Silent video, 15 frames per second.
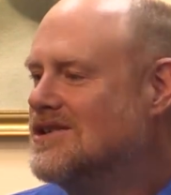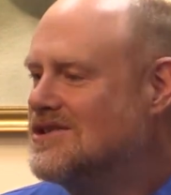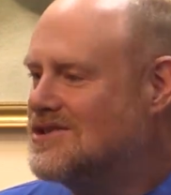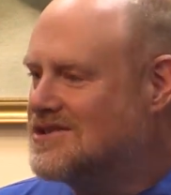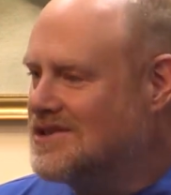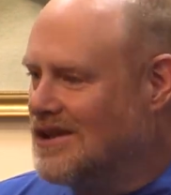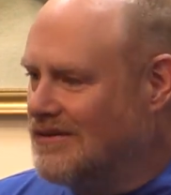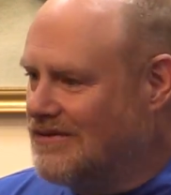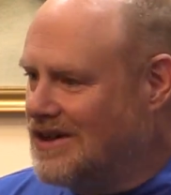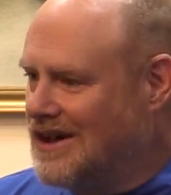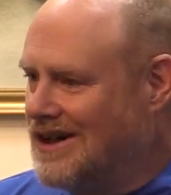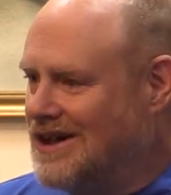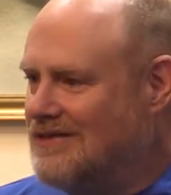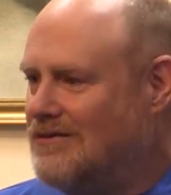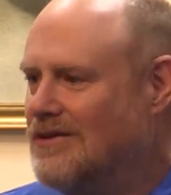
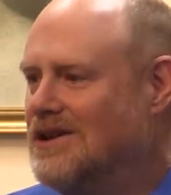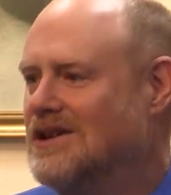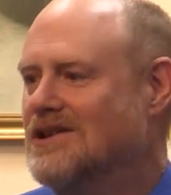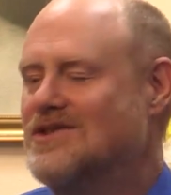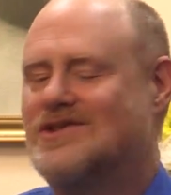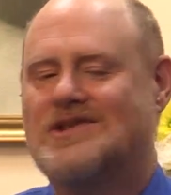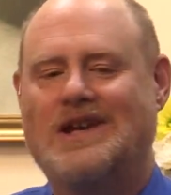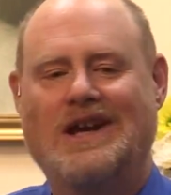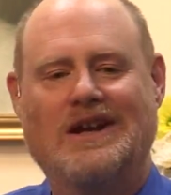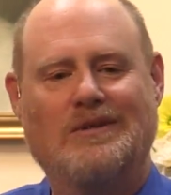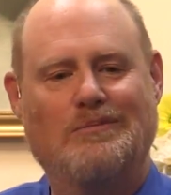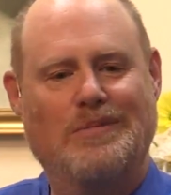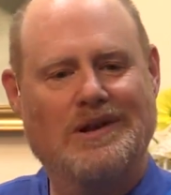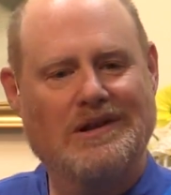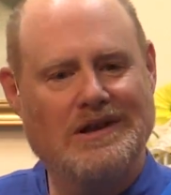self-confidence
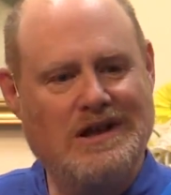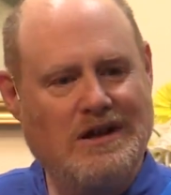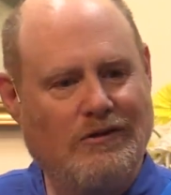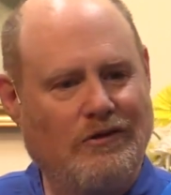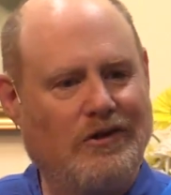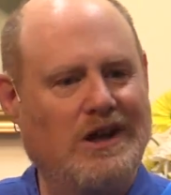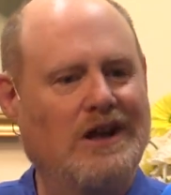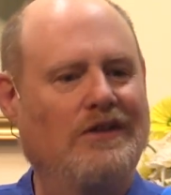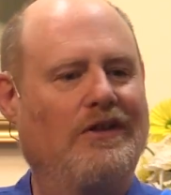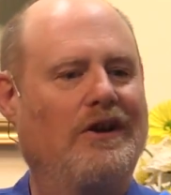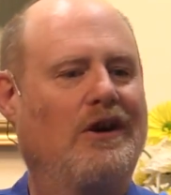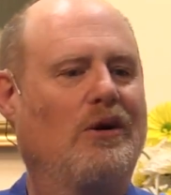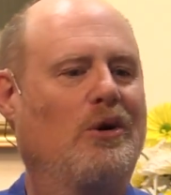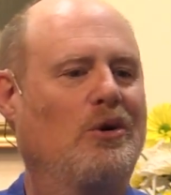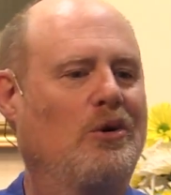and belief in
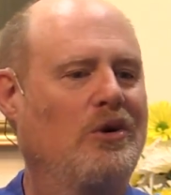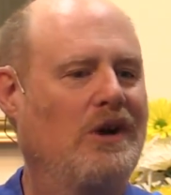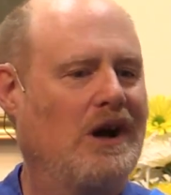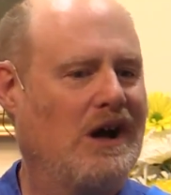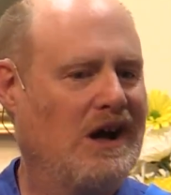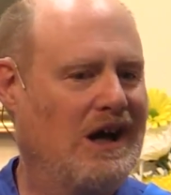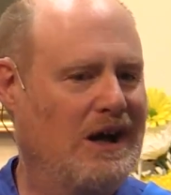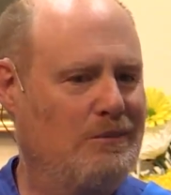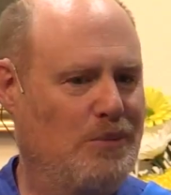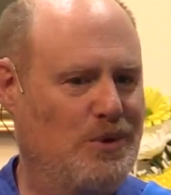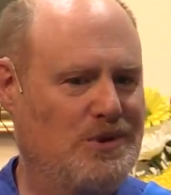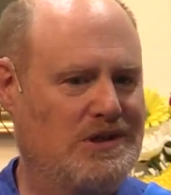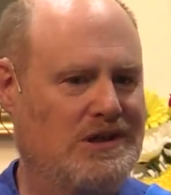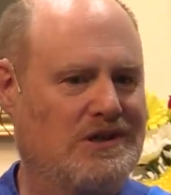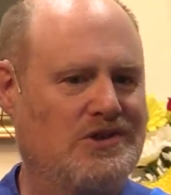their own high
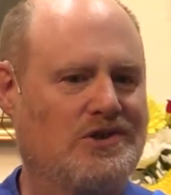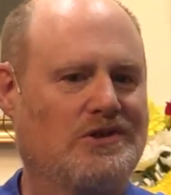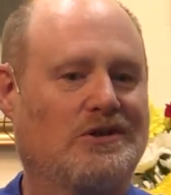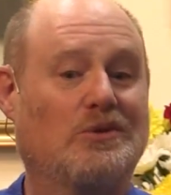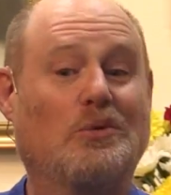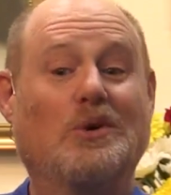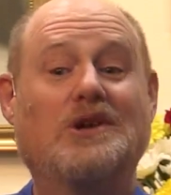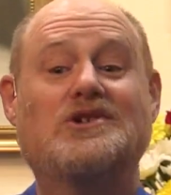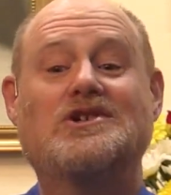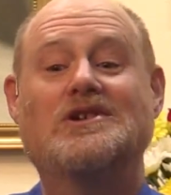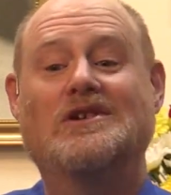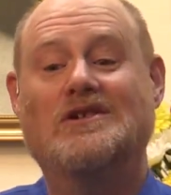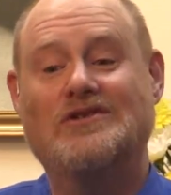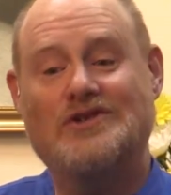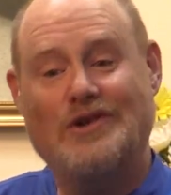potential,
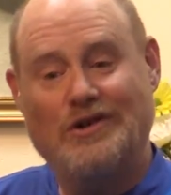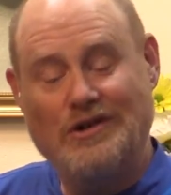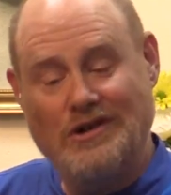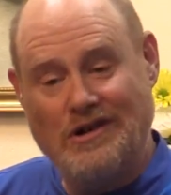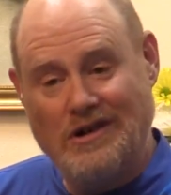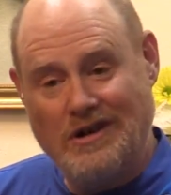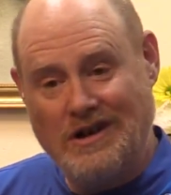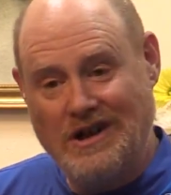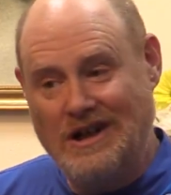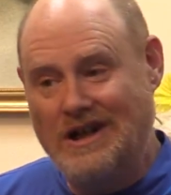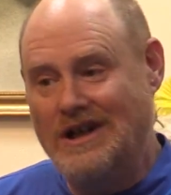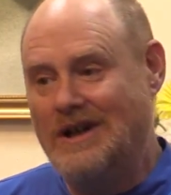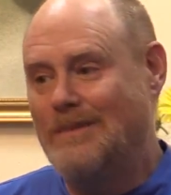which in turn,